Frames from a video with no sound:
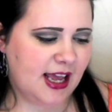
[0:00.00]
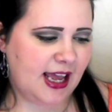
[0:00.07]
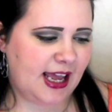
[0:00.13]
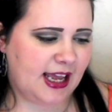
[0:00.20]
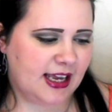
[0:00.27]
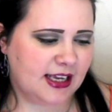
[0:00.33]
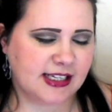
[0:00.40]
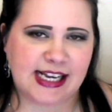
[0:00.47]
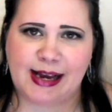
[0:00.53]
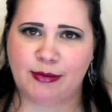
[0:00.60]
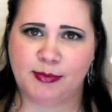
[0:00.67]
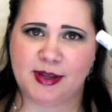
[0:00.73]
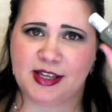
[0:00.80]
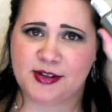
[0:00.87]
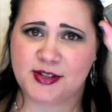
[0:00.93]
and I will
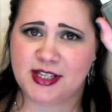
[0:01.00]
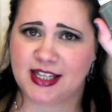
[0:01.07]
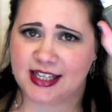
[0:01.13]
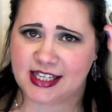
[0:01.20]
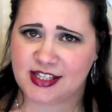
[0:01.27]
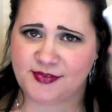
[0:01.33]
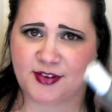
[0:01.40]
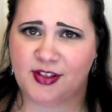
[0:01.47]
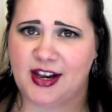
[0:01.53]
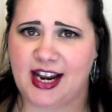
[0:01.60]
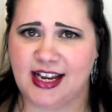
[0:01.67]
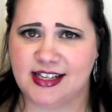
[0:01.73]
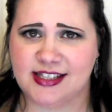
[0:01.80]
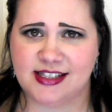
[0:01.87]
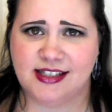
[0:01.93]
be using this for the
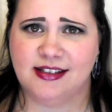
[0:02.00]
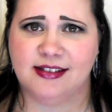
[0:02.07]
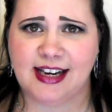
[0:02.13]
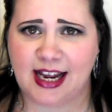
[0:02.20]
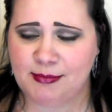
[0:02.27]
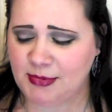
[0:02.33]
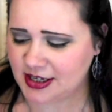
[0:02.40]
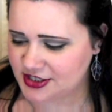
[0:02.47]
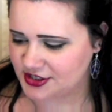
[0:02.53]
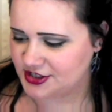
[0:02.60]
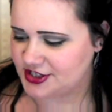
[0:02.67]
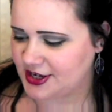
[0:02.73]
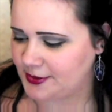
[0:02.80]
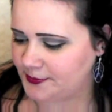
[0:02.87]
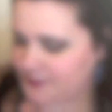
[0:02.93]
next 9 months or
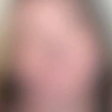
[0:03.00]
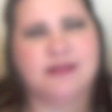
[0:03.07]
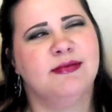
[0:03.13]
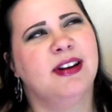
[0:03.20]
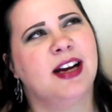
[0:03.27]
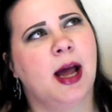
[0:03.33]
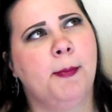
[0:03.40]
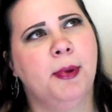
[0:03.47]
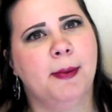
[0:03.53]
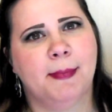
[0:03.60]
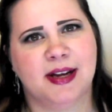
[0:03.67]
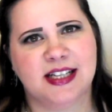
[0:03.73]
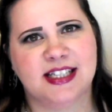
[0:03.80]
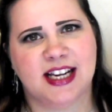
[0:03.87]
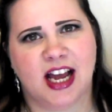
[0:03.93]
so. Well, a couple of
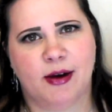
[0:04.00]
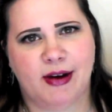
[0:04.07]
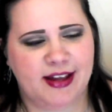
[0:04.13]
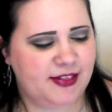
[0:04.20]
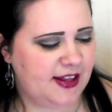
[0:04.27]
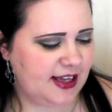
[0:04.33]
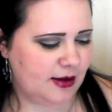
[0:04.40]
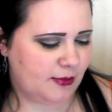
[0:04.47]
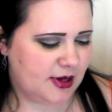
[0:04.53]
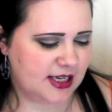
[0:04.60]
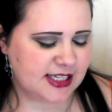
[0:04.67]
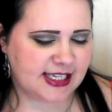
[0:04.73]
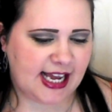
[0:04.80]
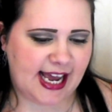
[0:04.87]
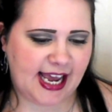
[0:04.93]
months ago, I think it
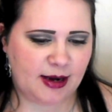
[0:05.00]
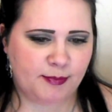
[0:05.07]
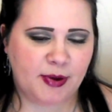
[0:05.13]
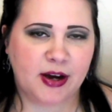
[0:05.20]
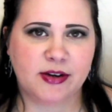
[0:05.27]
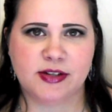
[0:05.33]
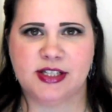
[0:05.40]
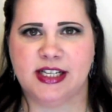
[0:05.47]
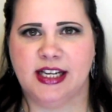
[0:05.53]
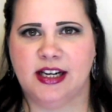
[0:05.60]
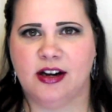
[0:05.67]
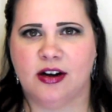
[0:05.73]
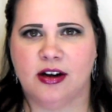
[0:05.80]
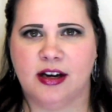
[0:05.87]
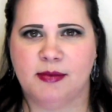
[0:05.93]
was, I had posted
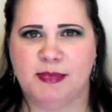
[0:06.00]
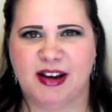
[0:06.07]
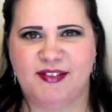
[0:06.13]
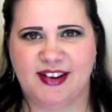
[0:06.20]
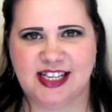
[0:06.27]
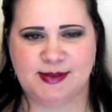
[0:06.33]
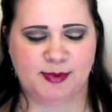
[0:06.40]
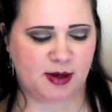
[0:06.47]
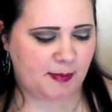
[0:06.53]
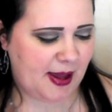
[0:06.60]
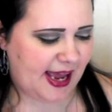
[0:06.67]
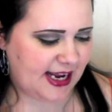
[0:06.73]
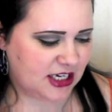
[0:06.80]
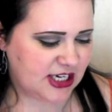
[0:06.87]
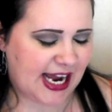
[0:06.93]
on my Facebook
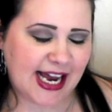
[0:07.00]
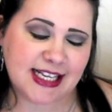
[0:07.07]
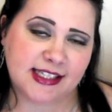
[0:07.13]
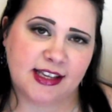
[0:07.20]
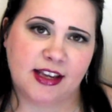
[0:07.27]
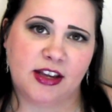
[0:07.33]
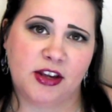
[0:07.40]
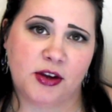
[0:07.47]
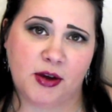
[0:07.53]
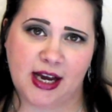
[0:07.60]
page asking you